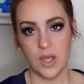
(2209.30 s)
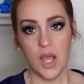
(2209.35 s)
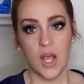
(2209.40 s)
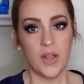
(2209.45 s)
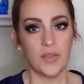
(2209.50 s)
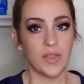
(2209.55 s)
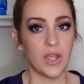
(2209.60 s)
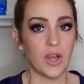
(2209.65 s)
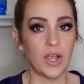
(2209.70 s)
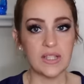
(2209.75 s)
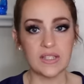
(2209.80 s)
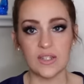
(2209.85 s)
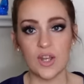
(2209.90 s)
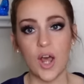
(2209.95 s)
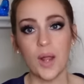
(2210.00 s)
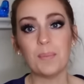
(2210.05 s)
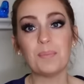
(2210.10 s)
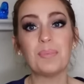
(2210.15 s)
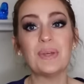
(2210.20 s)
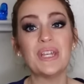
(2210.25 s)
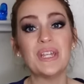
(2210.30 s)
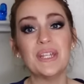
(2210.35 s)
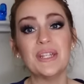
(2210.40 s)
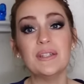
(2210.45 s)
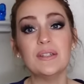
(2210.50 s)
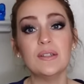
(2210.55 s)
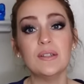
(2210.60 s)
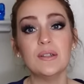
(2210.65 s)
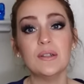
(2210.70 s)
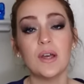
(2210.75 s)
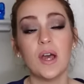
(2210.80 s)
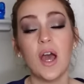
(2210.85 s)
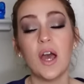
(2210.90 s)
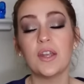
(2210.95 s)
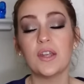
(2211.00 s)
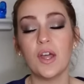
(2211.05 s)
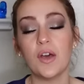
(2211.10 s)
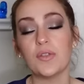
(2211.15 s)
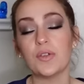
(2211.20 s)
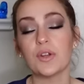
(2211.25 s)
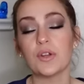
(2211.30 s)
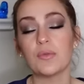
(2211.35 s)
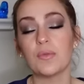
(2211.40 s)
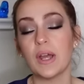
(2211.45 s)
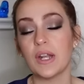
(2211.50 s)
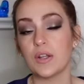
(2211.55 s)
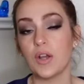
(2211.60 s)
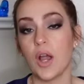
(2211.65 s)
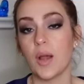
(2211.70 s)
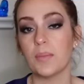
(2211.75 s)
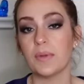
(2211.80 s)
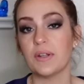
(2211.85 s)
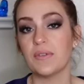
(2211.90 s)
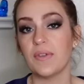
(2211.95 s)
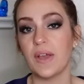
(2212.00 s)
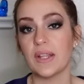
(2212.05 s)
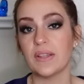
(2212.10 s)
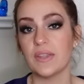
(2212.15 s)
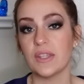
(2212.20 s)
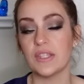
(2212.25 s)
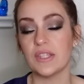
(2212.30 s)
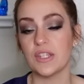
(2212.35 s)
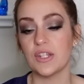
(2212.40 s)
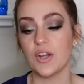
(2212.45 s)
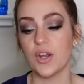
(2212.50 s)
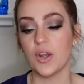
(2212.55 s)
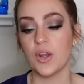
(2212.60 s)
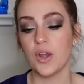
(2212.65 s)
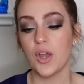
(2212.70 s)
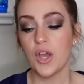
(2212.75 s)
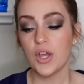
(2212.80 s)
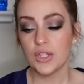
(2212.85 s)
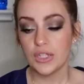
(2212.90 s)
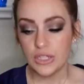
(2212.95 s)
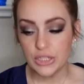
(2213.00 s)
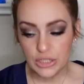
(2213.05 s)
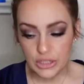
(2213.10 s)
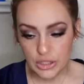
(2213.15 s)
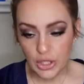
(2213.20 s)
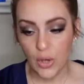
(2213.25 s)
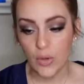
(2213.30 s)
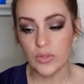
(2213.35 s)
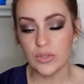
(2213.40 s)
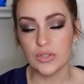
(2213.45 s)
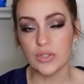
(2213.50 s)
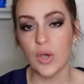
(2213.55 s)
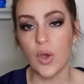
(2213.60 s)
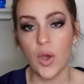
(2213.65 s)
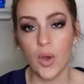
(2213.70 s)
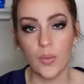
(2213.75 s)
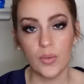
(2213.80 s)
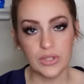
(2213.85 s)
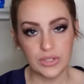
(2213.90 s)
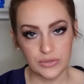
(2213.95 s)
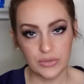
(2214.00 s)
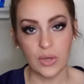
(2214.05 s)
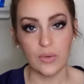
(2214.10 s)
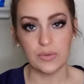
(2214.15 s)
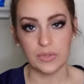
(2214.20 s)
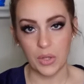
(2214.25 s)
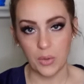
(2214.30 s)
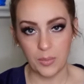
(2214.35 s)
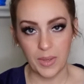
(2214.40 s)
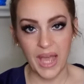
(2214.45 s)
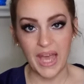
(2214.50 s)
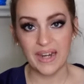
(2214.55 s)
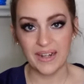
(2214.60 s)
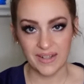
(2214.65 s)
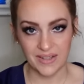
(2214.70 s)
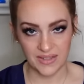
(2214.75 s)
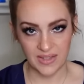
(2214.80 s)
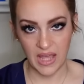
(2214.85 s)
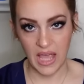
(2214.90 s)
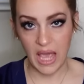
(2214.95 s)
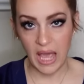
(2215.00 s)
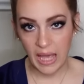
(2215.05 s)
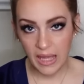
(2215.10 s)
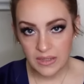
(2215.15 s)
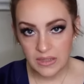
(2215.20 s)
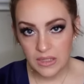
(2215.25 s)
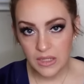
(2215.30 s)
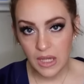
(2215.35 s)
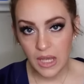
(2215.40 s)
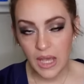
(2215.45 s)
There has not been another red carpet event this year so, so, so, so bad as that.